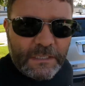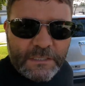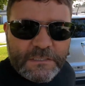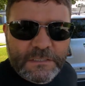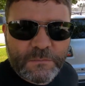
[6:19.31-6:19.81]
of like
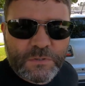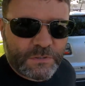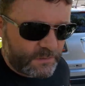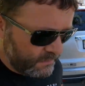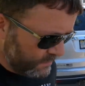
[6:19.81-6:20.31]
a
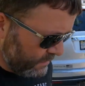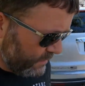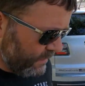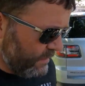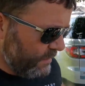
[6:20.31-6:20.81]
seamstress.
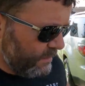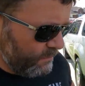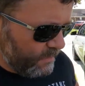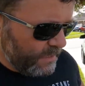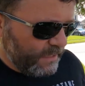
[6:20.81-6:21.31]

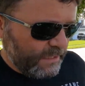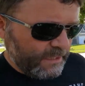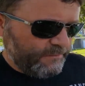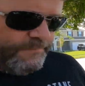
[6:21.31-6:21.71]
But